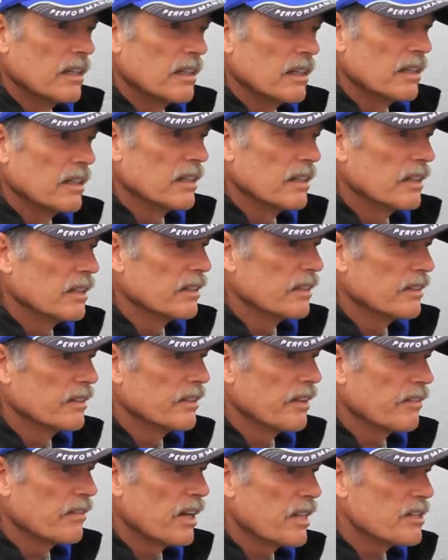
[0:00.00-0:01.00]
uh,
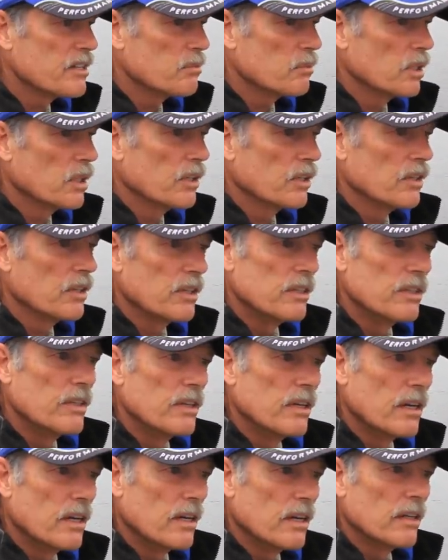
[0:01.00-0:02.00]
they've got some really good
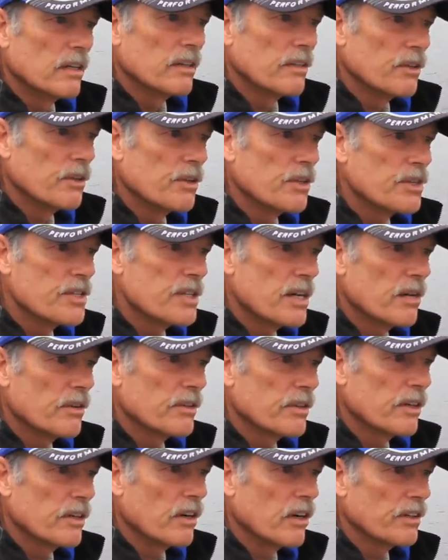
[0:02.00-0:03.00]
uh, units out
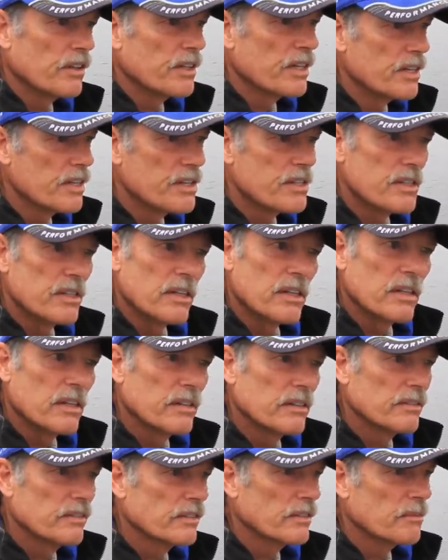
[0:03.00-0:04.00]
there. All you need is
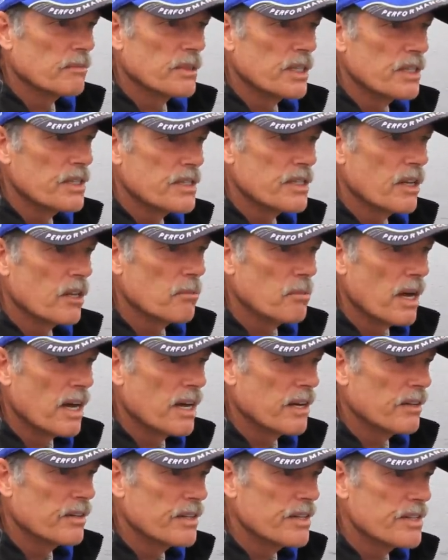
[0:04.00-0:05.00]
uh, some D-cell
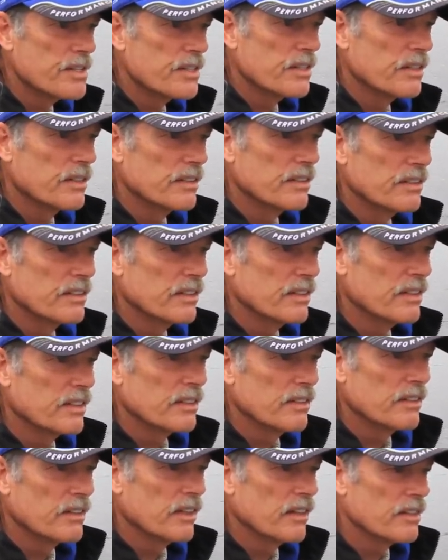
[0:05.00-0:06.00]
batteries and,
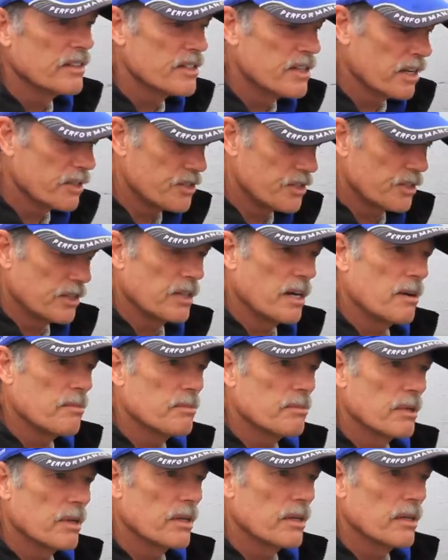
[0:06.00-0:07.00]
and uh, suction cup.
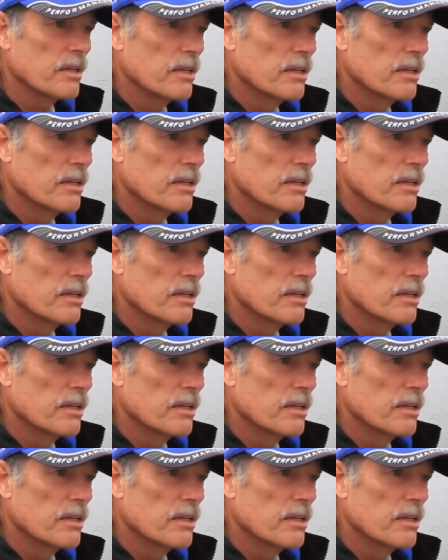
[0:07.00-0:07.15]
Uh,